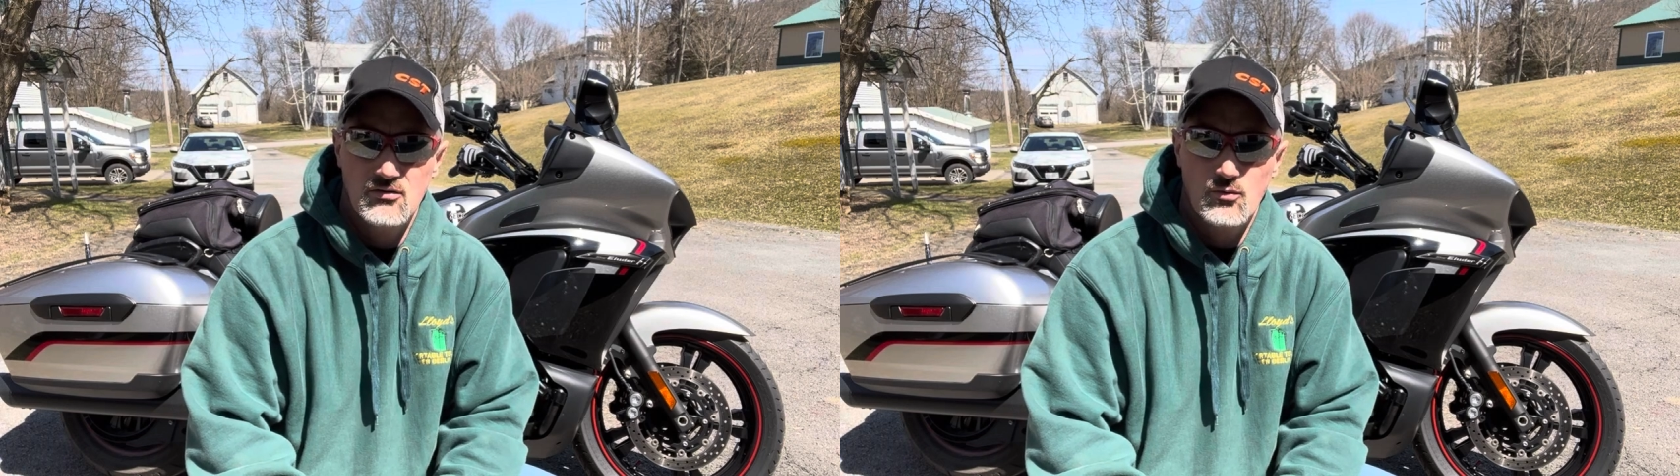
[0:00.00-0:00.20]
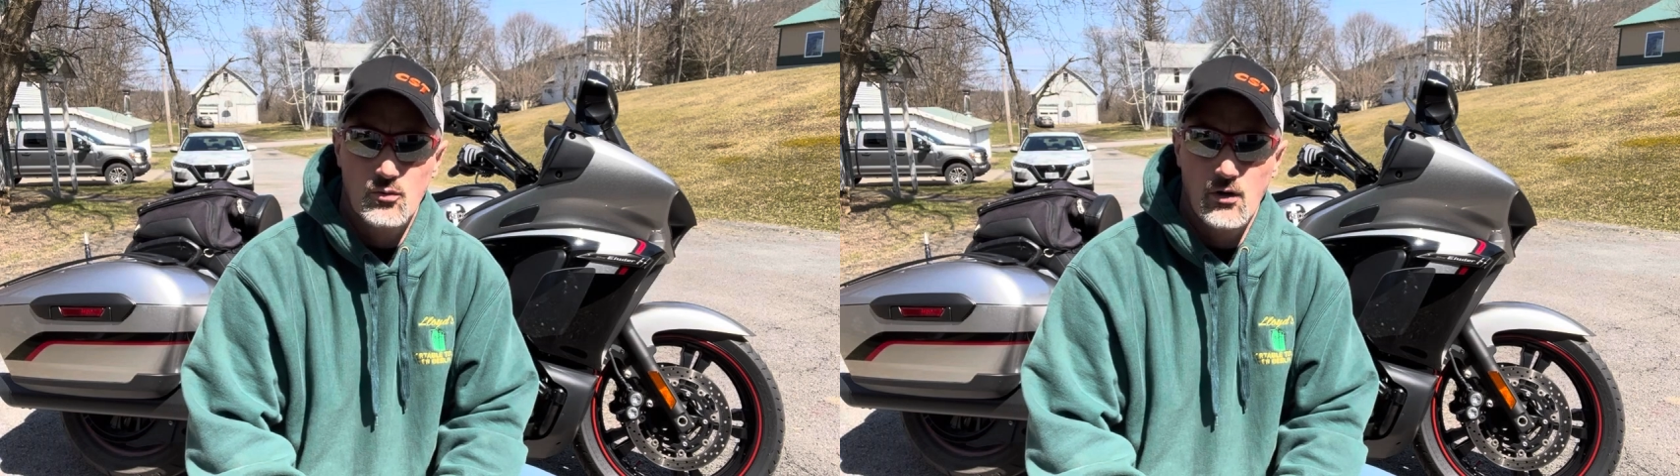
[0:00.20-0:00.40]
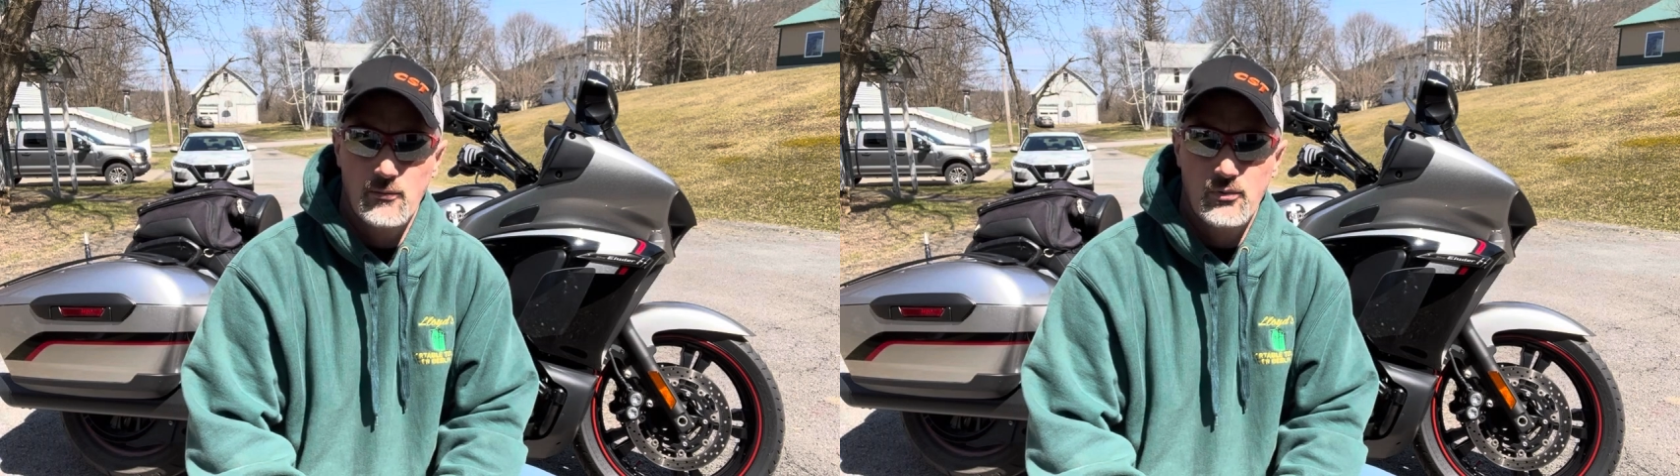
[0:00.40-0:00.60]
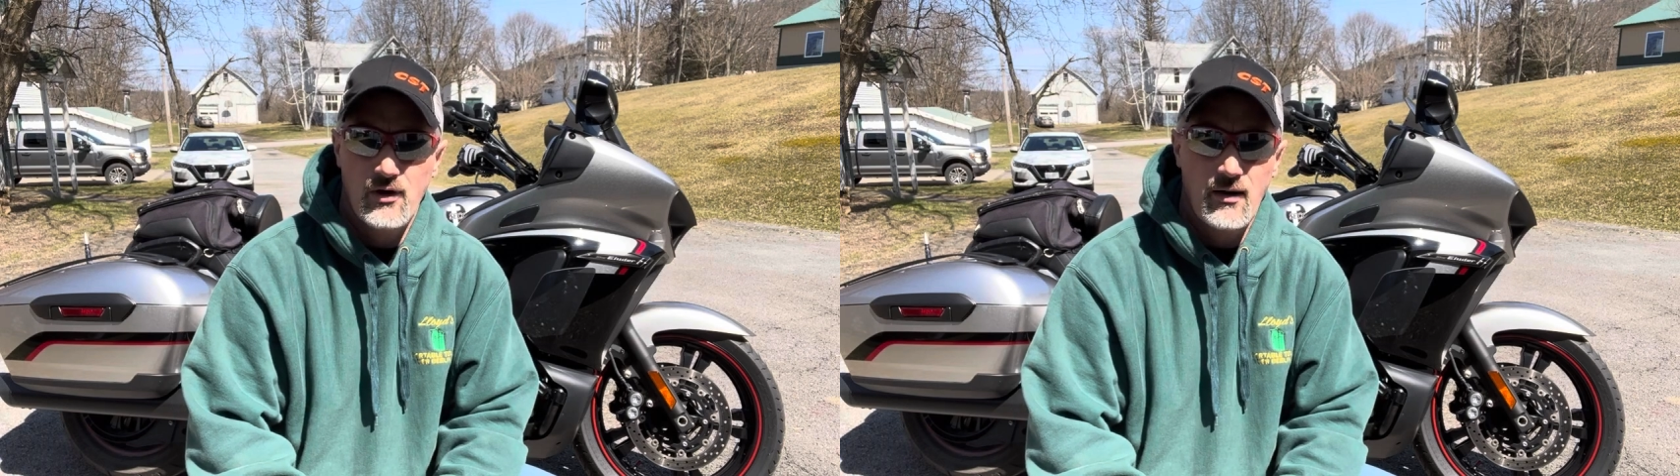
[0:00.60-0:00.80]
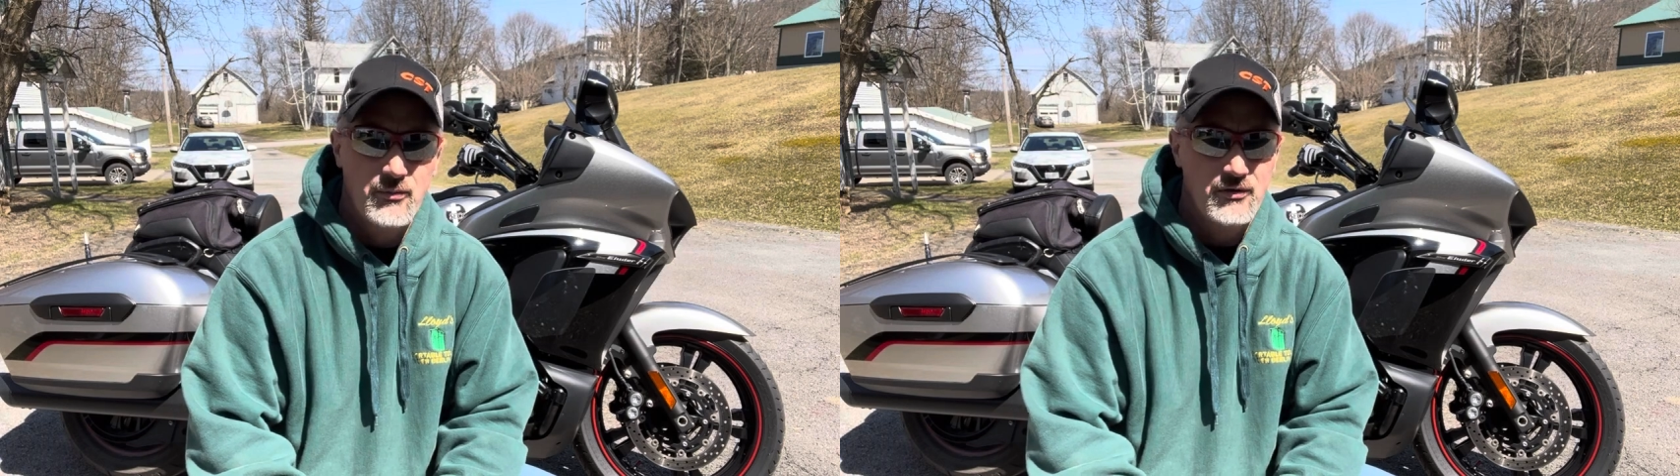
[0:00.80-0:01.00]
to run
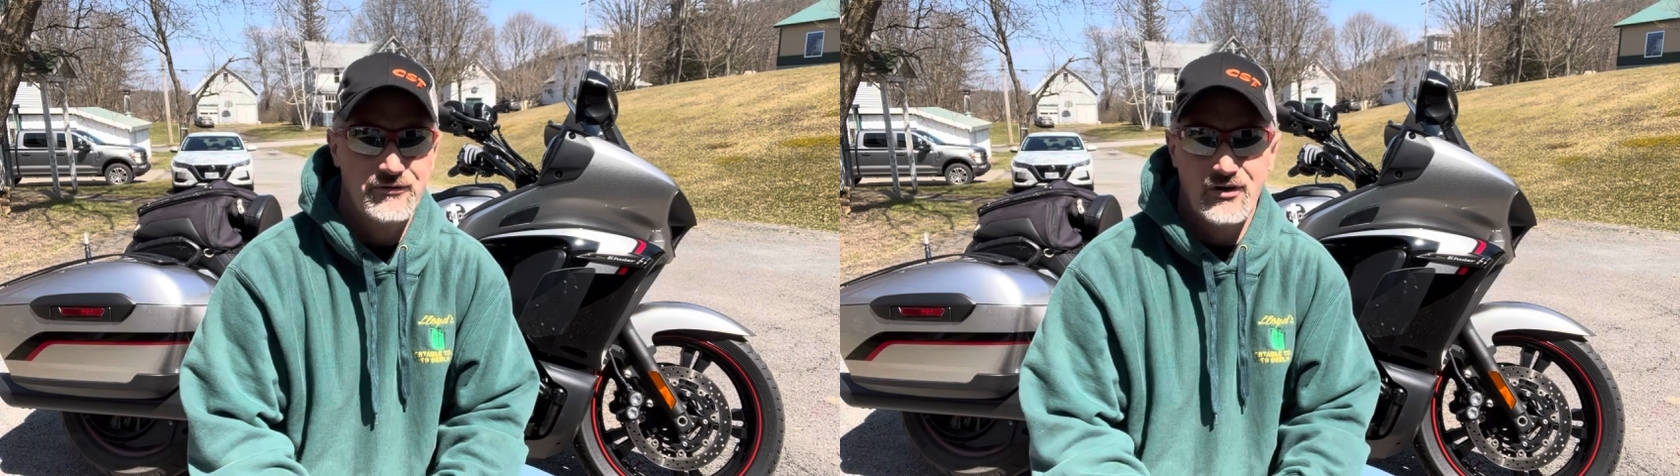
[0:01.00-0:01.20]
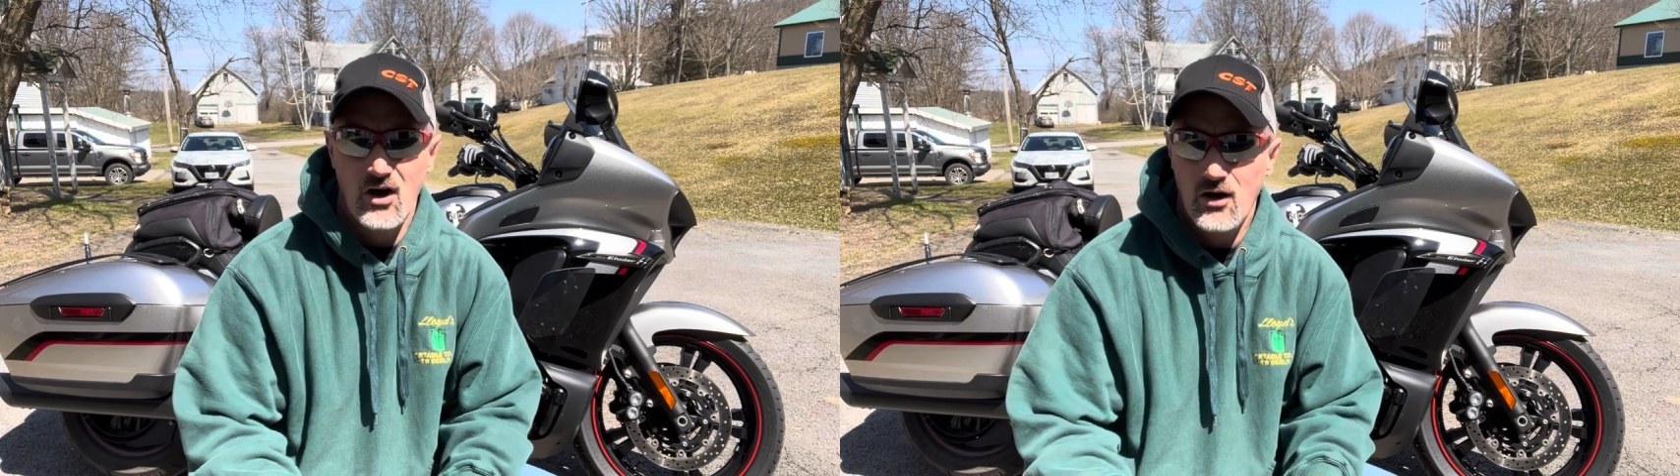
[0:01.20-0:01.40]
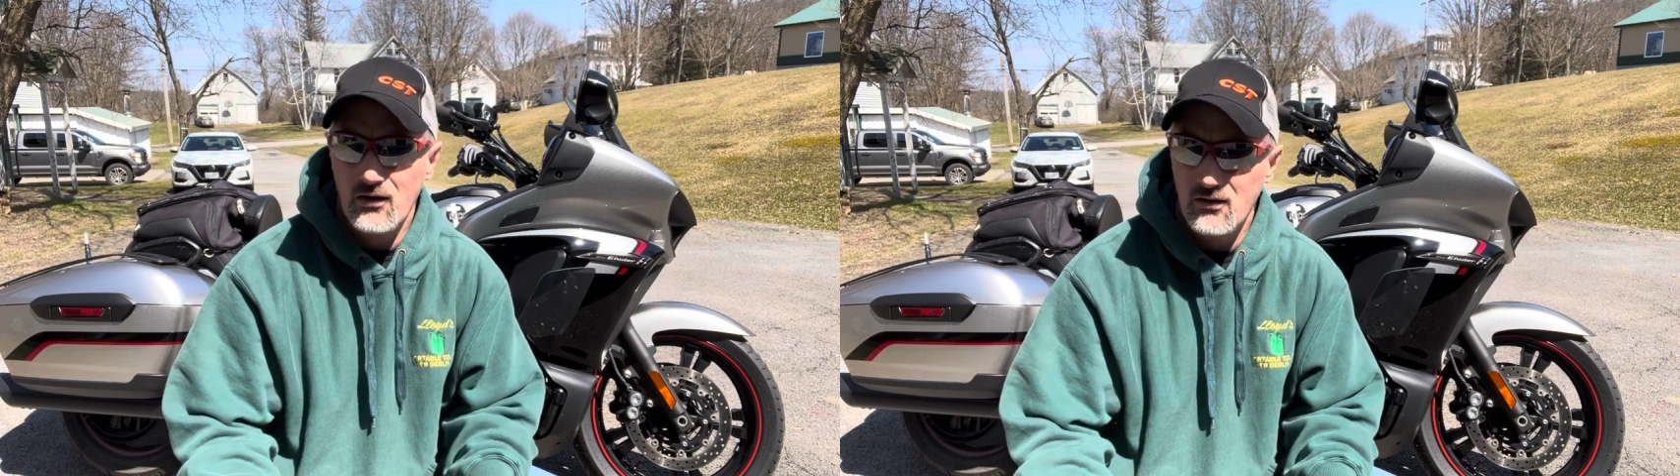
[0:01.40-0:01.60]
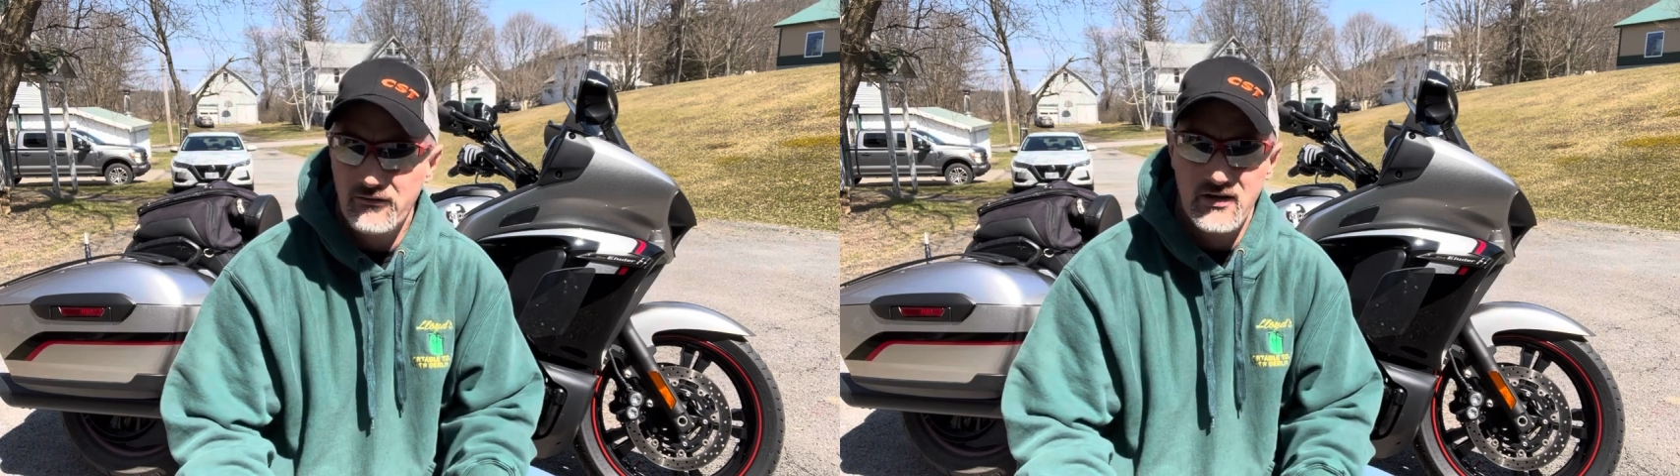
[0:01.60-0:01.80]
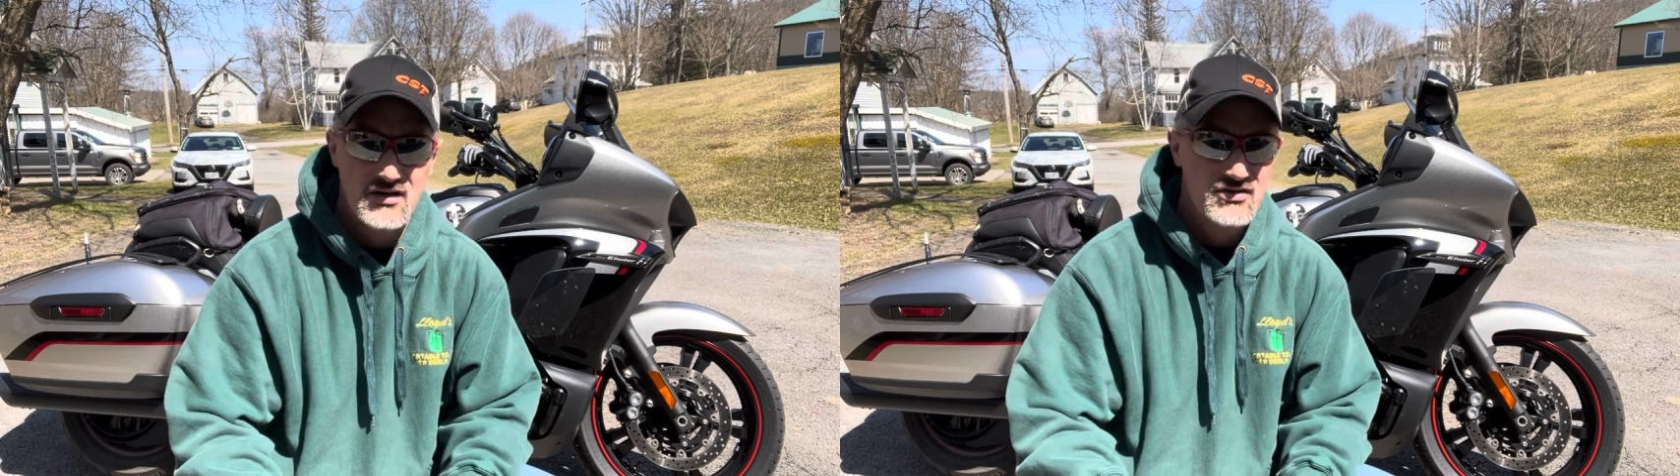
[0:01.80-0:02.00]
properly for our
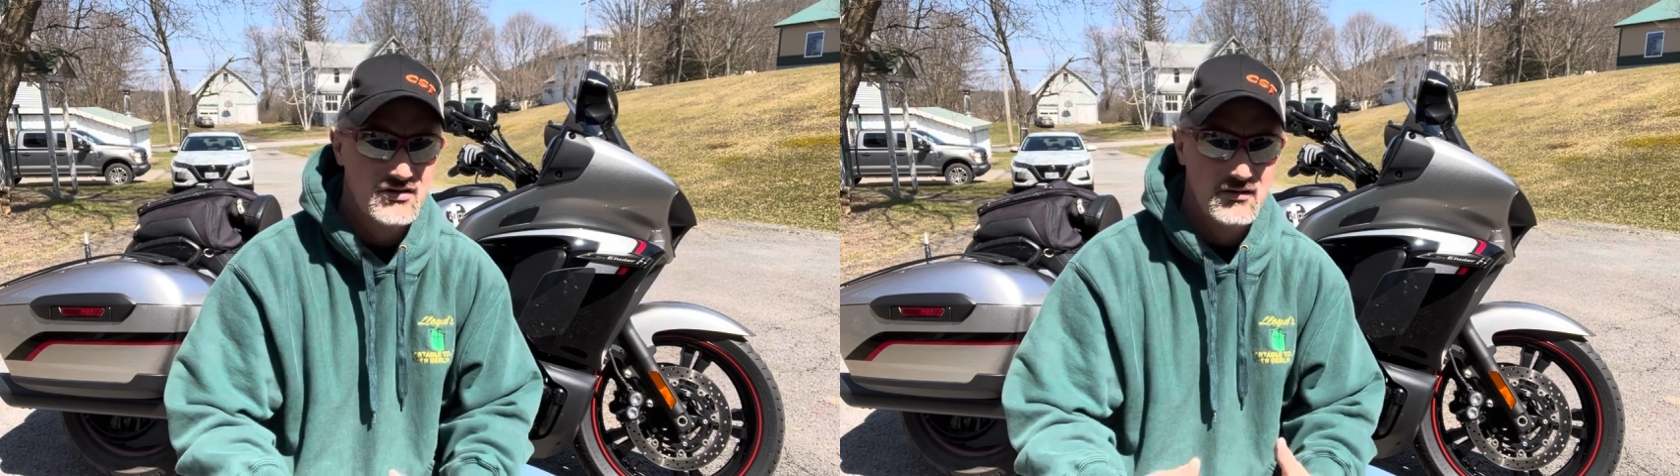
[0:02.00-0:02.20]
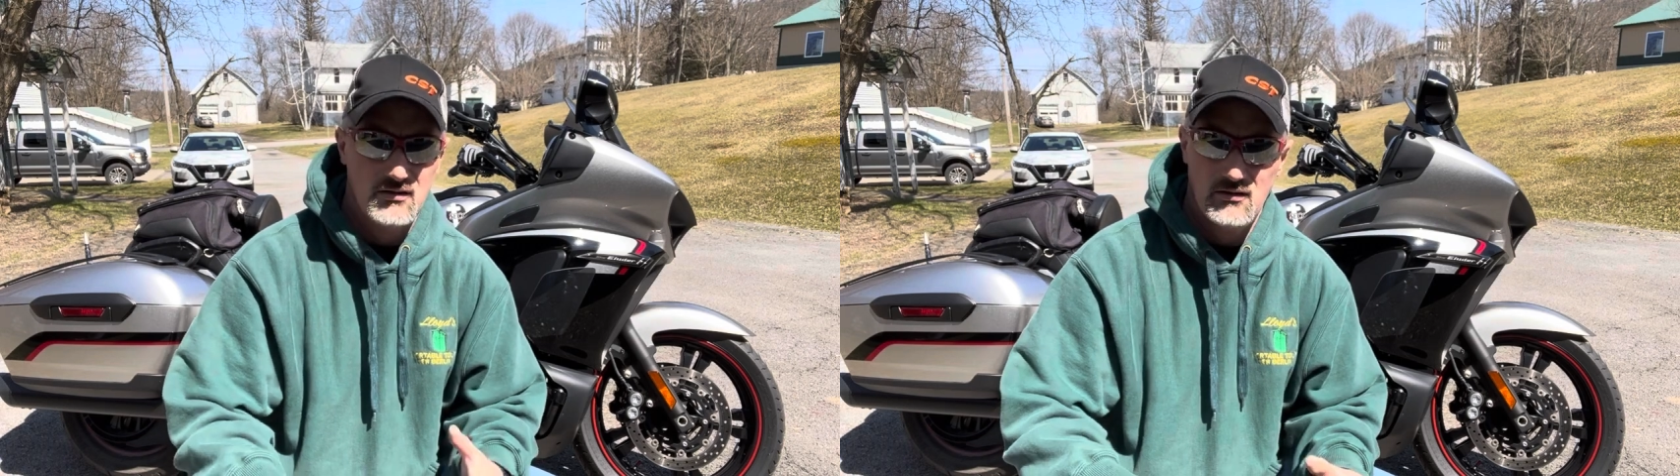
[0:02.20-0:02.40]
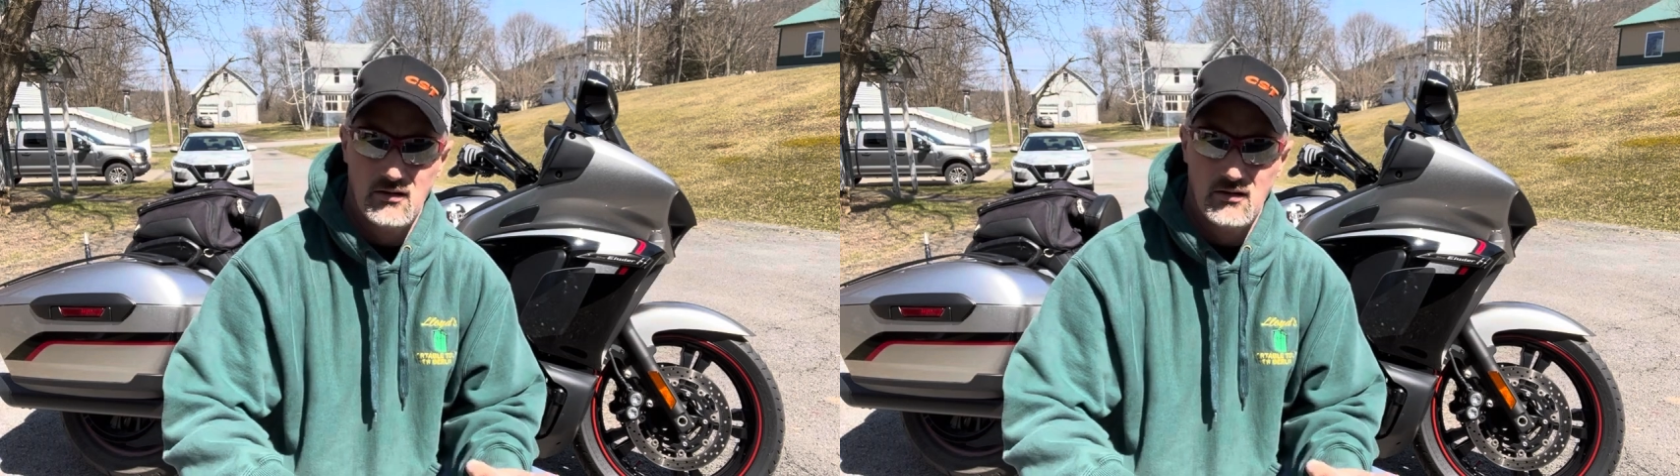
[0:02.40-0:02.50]
elevation and,